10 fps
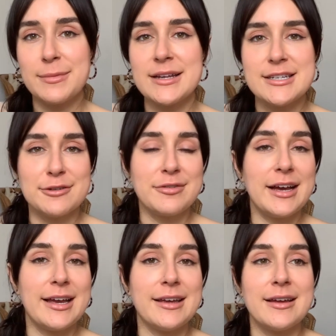but if
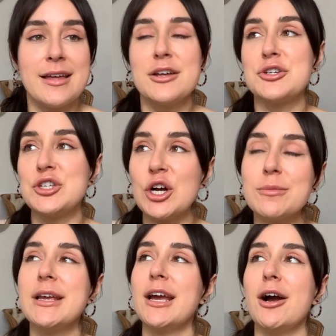I don't
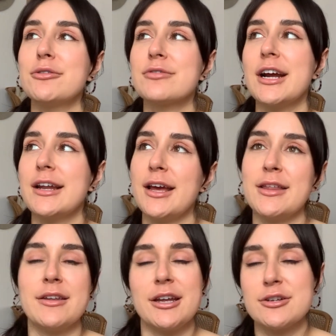make it on Friday,
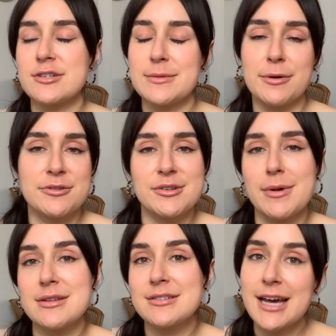then I usually post them
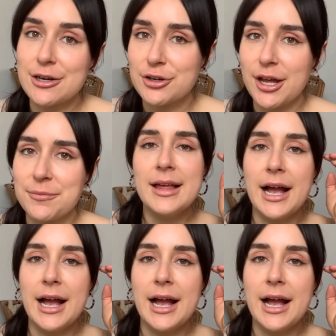on Saturday.